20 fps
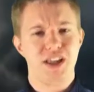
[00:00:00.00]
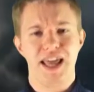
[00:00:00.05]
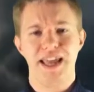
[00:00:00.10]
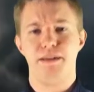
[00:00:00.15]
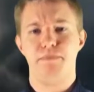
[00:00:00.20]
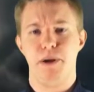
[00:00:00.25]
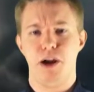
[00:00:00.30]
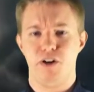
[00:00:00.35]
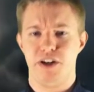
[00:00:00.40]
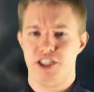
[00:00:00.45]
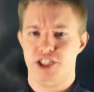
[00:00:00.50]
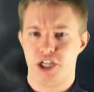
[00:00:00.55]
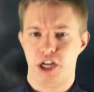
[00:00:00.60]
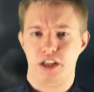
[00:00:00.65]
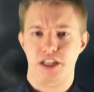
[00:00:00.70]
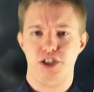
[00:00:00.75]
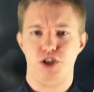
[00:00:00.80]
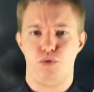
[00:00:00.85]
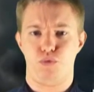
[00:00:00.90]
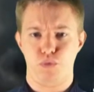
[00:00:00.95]
like Mary
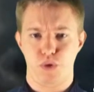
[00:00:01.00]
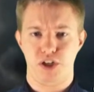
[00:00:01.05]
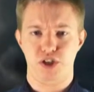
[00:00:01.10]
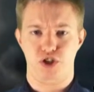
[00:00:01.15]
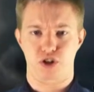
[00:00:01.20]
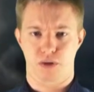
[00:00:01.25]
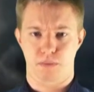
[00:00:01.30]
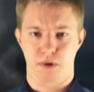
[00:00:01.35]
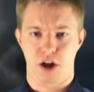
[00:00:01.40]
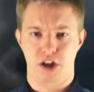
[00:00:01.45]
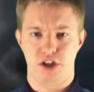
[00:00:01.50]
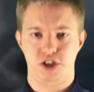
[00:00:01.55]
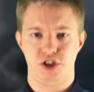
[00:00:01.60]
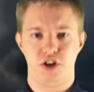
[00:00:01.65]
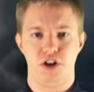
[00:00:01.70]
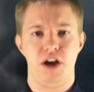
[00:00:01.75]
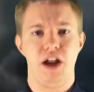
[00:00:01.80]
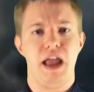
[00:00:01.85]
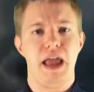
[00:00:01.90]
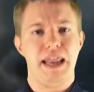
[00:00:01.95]
Shelley's original
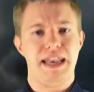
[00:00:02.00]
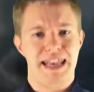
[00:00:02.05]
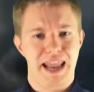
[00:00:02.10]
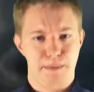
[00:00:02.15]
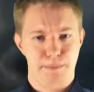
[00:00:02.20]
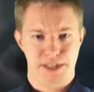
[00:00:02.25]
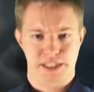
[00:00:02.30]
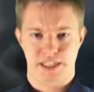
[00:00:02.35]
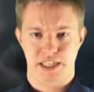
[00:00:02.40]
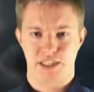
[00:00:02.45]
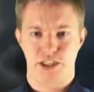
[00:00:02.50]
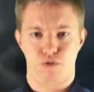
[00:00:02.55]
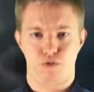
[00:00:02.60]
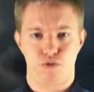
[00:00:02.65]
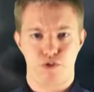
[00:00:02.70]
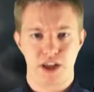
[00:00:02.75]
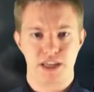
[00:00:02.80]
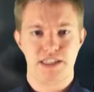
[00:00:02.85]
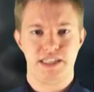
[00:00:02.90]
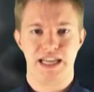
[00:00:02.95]
monster, Nemesis of
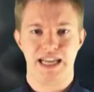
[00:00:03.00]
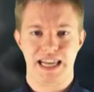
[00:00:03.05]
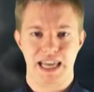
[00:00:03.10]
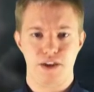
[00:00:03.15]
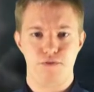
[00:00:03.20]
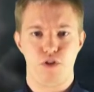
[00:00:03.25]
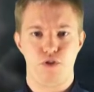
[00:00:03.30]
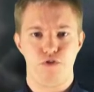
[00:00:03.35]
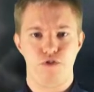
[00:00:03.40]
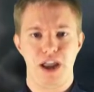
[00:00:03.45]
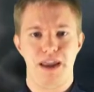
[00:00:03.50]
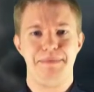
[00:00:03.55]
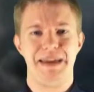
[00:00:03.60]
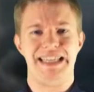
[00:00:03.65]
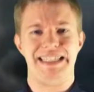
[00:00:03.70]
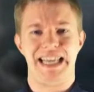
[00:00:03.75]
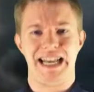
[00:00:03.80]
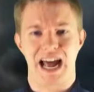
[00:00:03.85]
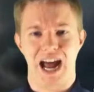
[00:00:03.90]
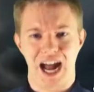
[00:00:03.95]
Resident Evil fame
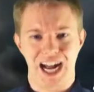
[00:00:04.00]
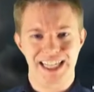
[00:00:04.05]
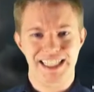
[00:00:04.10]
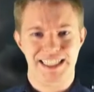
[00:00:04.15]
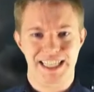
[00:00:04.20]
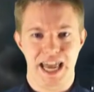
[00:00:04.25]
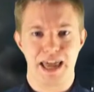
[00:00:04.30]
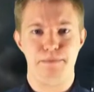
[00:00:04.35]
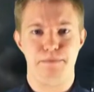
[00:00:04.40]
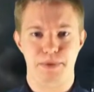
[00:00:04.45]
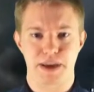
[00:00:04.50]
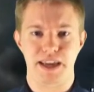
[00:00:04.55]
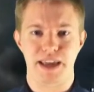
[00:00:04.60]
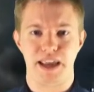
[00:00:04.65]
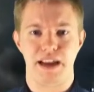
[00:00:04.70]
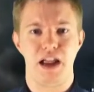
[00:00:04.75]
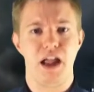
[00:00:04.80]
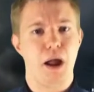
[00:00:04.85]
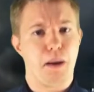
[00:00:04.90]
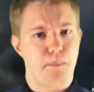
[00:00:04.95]
is an undead
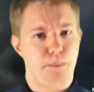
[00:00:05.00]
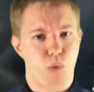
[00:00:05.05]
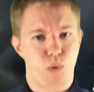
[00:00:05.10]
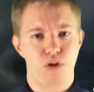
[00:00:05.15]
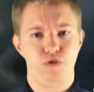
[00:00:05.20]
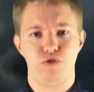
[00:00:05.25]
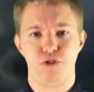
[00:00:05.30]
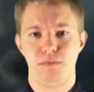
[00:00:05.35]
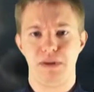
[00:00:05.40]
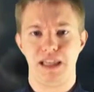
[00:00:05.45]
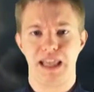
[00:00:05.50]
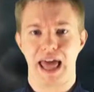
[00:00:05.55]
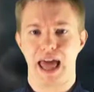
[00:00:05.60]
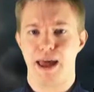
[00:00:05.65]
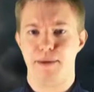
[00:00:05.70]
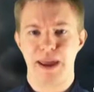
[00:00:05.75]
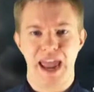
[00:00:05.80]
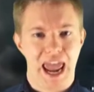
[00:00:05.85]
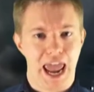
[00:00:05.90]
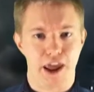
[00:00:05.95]
being, born from a
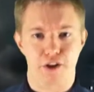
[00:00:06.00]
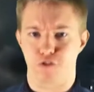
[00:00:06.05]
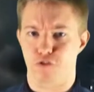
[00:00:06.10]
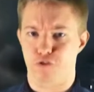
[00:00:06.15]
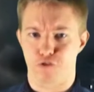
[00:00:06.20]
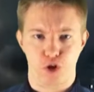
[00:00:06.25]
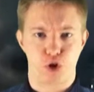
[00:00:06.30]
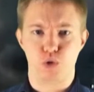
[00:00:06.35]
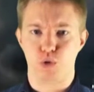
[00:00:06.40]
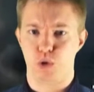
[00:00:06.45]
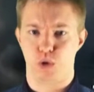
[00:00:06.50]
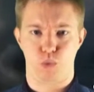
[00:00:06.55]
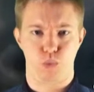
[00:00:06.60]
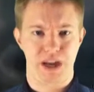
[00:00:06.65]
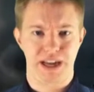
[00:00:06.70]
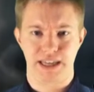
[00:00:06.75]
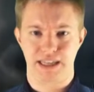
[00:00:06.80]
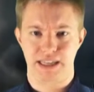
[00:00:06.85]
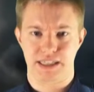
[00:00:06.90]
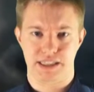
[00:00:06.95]
lab and filled with
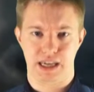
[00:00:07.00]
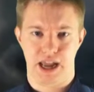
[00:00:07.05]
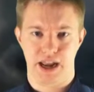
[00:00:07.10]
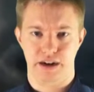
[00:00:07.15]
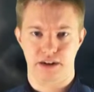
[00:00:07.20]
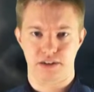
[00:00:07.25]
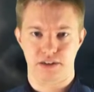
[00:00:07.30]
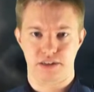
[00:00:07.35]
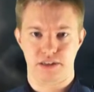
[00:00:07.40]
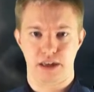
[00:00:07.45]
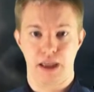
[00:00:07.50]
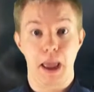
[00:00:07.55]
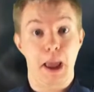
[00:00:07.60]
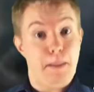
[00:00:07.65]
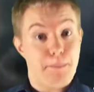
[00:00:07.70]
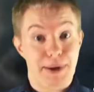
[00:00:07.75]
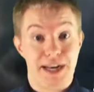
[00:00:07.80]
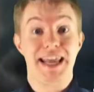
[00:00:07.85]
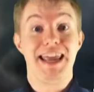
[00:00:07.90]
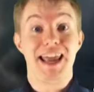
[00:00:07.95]
wicked desires.
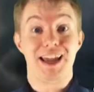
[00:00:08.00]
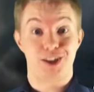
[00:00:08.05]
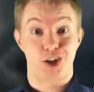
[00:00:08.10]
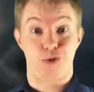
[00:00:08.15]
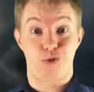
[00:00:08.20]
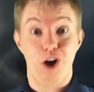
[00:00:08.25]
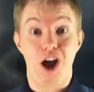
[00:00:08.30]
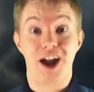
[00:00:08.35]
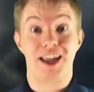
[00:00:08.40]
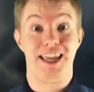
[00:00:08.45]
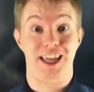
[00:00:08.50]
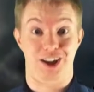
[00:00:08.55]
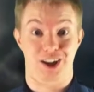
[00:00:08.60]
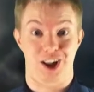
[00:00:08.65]
But he has a rocket